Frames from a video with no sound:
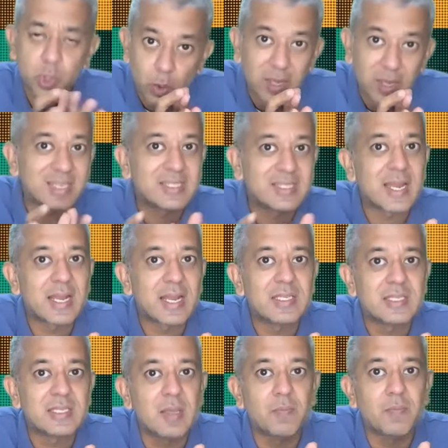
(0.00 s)
exactly
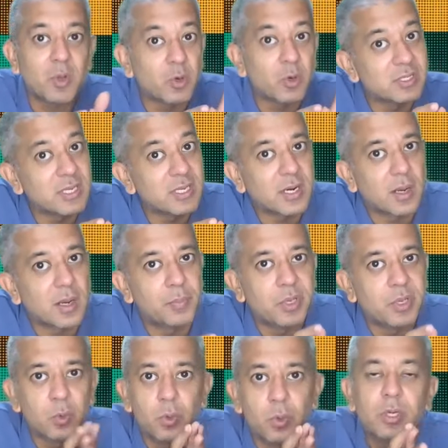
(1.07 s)
same because they are company
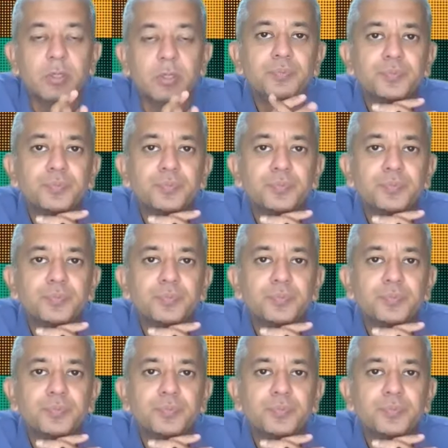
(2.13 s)
owned.